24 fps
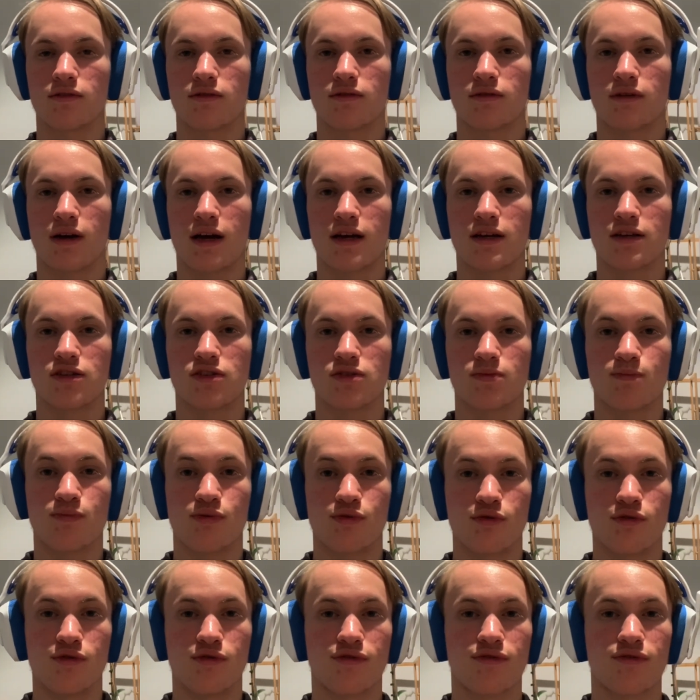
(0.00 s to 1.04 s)
as
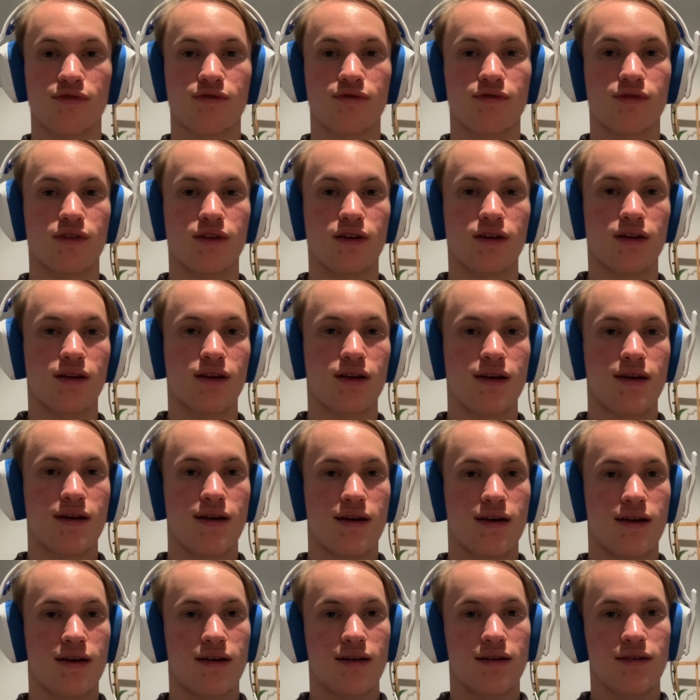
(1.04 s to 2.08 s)
proof that,
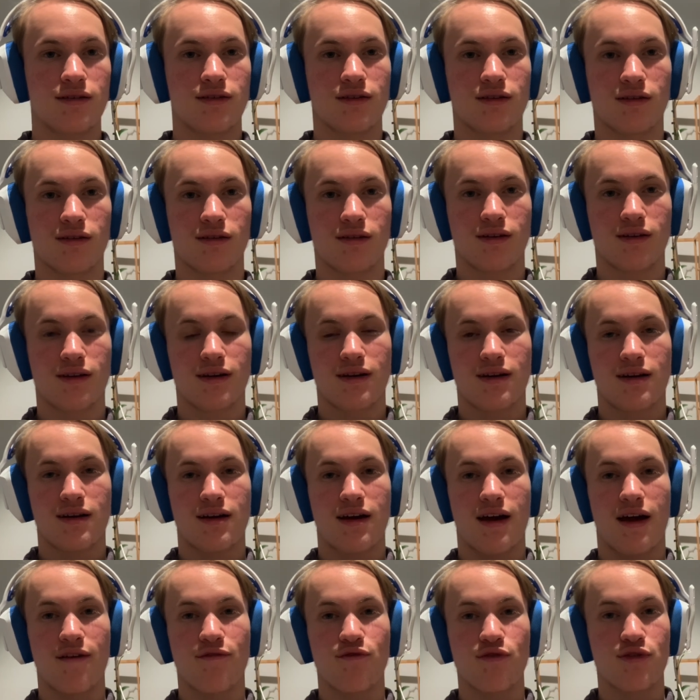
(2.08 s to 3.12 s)

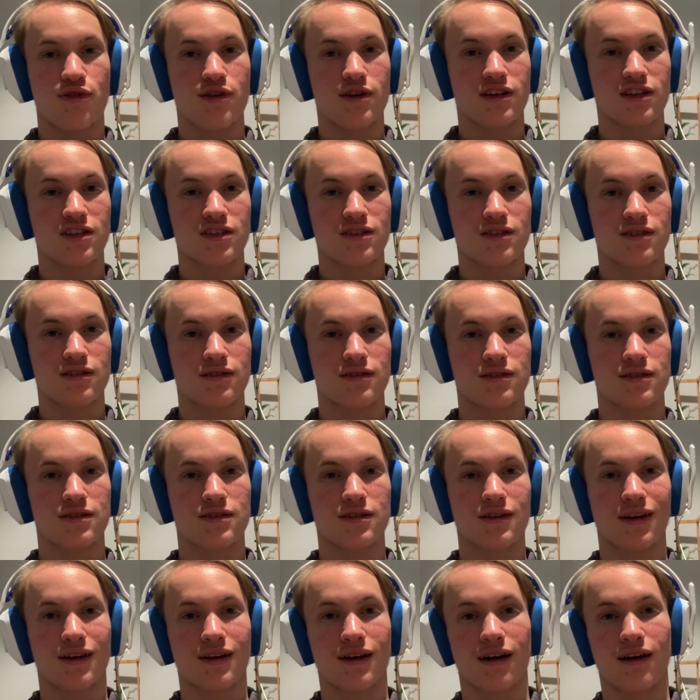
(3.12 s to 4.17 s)
everything's
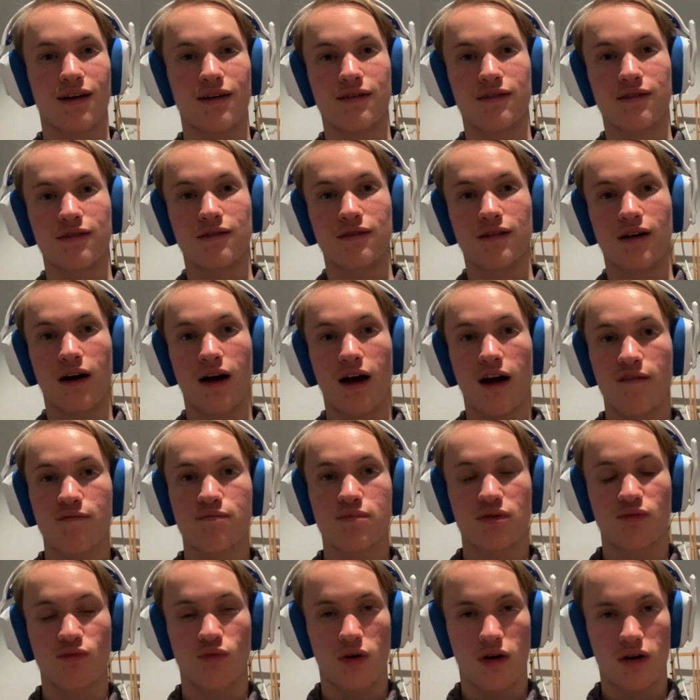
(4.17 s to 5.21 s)
I have
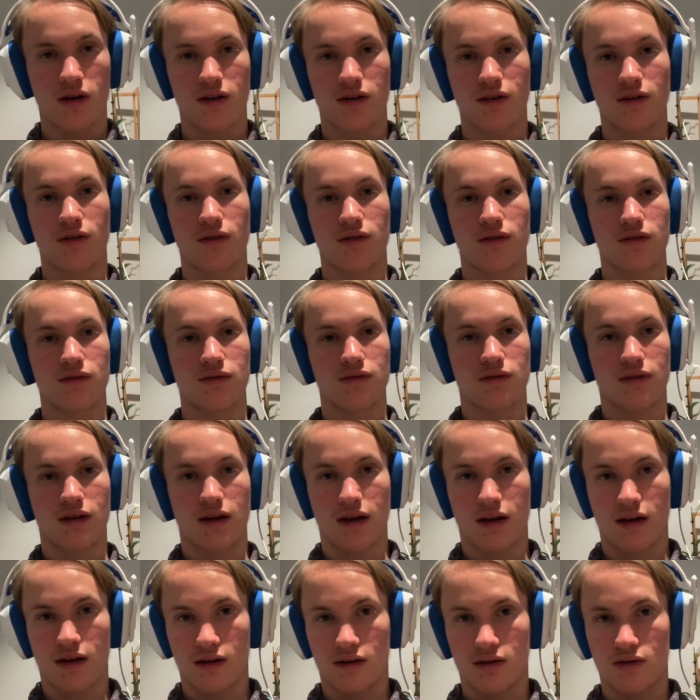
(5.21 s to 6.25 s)
been working on it,
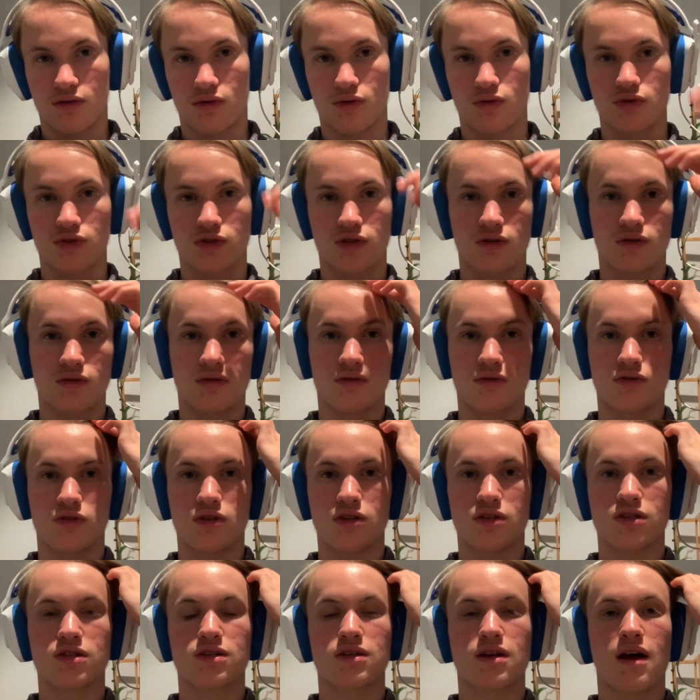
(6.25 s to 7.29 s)
and also
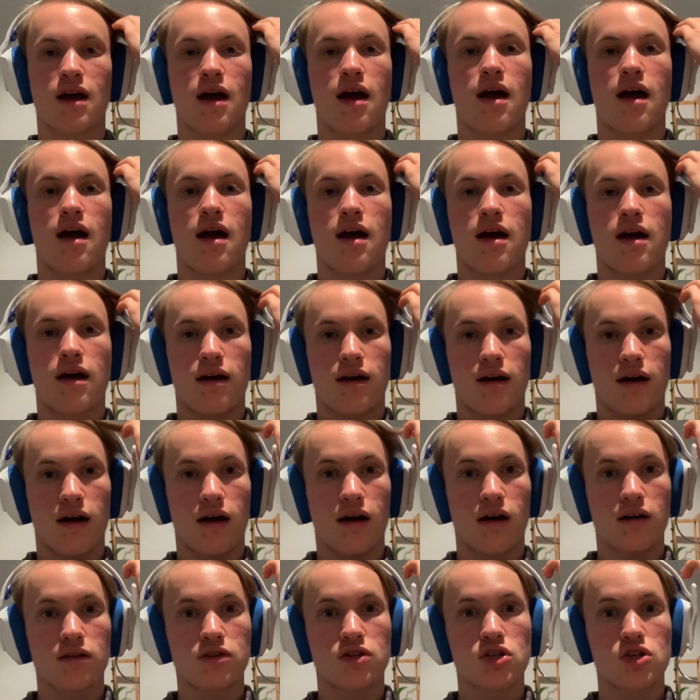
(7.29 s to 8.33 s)
just
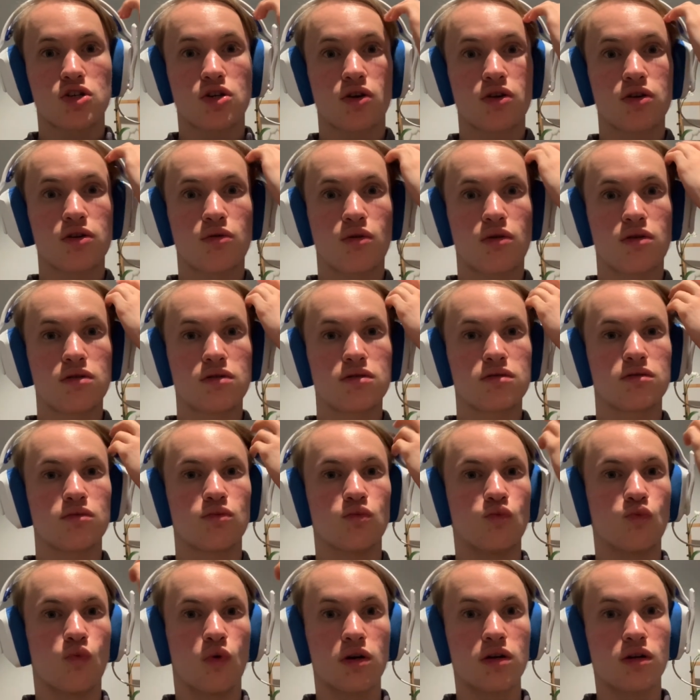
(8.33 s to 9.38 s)
to show you all
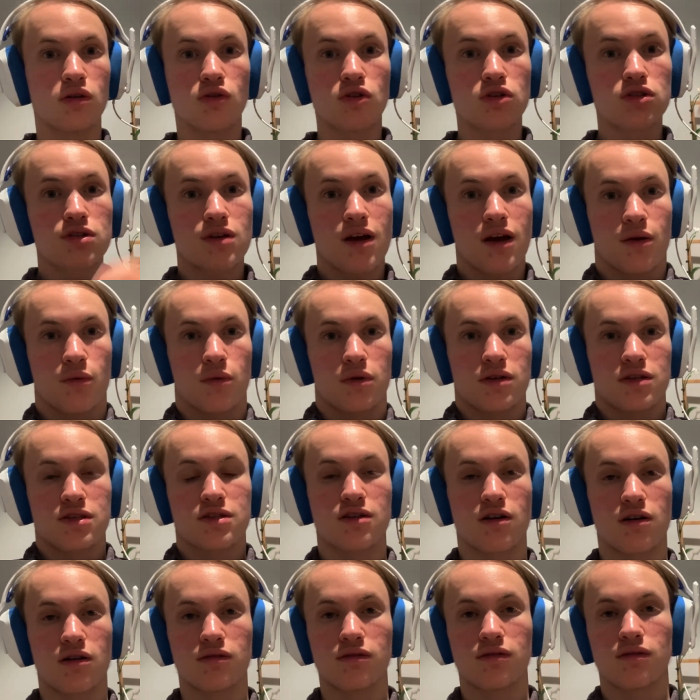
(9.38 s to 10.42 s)
what it looks like when it
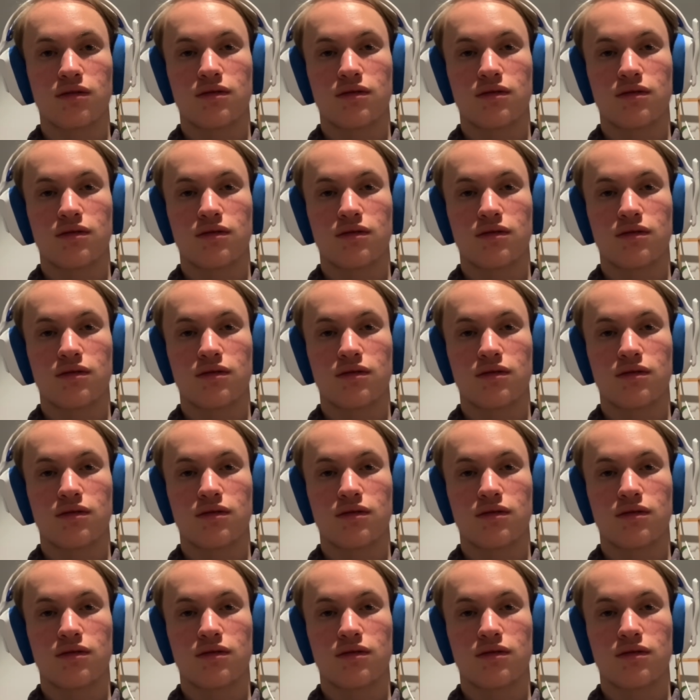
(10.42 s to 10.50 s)
started.